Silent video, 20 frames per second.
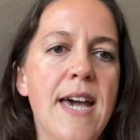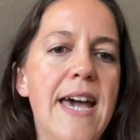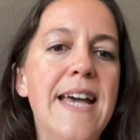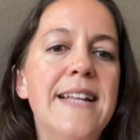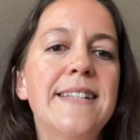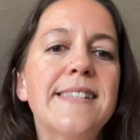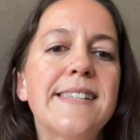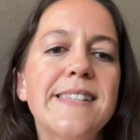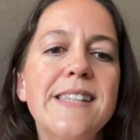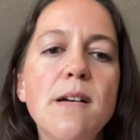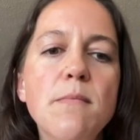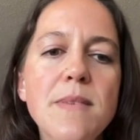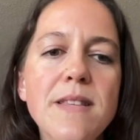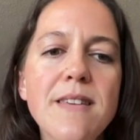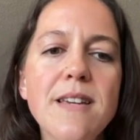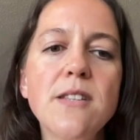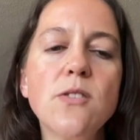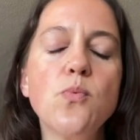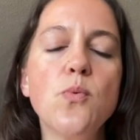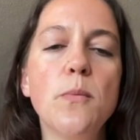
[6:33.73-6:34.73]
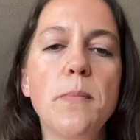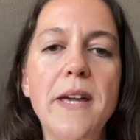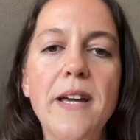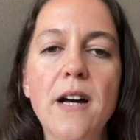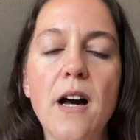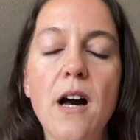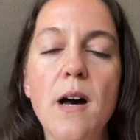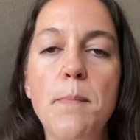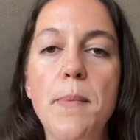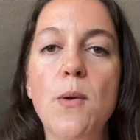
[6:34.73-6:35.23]
And some of these will be
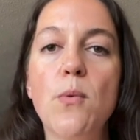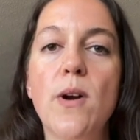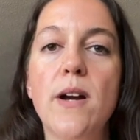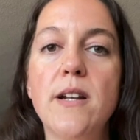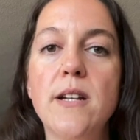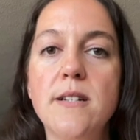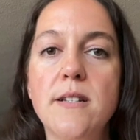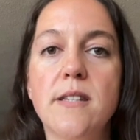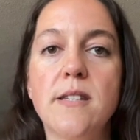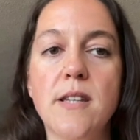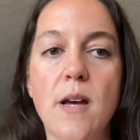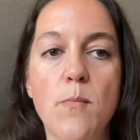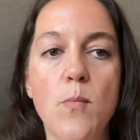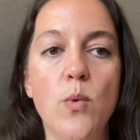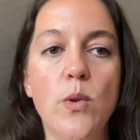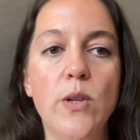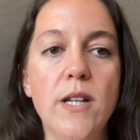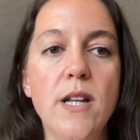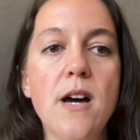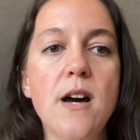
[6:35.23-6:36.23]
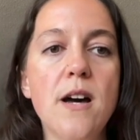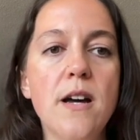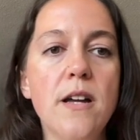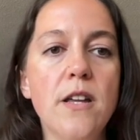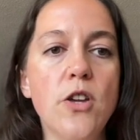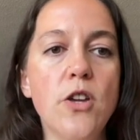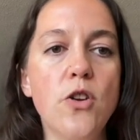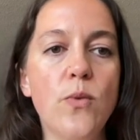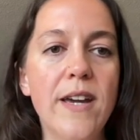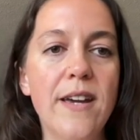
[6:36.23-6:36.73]
copyrighted, some will not.
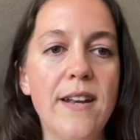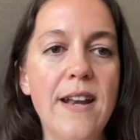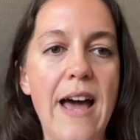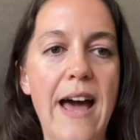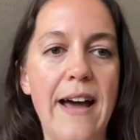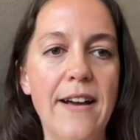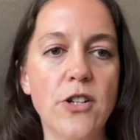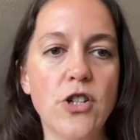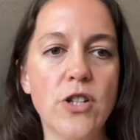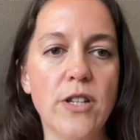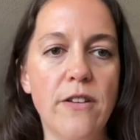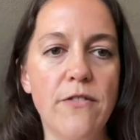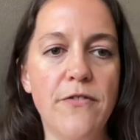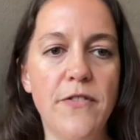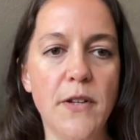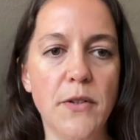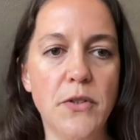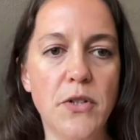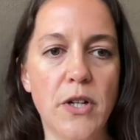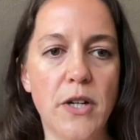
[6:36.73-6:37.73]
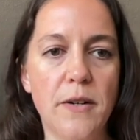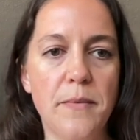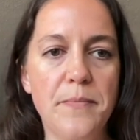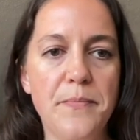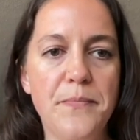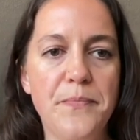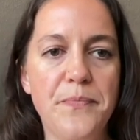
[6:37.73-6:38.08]
You can actually filter.